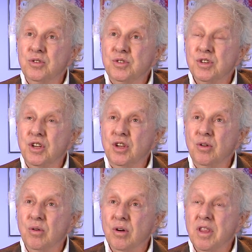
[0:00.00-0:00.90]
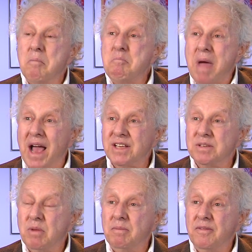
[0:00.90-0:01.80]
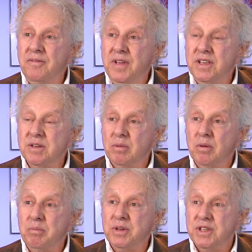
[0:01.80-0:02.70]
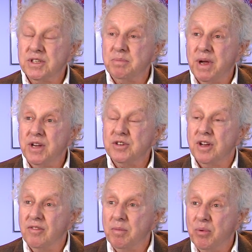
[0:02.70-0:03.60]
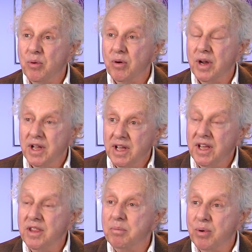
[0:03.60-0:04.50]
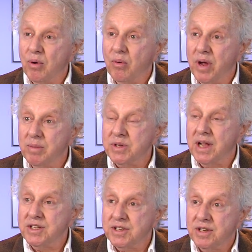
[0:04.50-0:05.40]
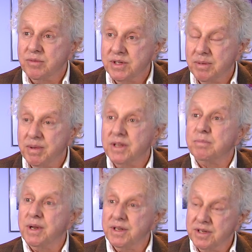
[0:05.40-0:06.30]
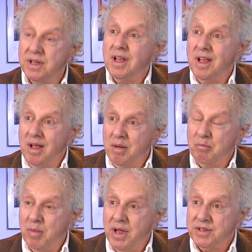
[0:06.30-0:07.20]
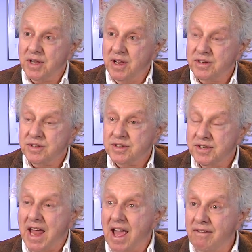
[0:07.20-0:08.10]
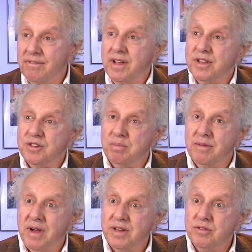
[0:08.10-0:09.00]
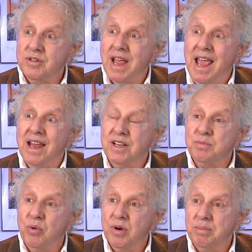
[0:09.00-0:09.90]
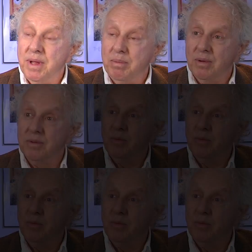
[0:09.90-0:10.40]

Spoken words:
secure the maximum feasible participation of the poor in the program, not just as recipients, but as staff and supervisors and as board people.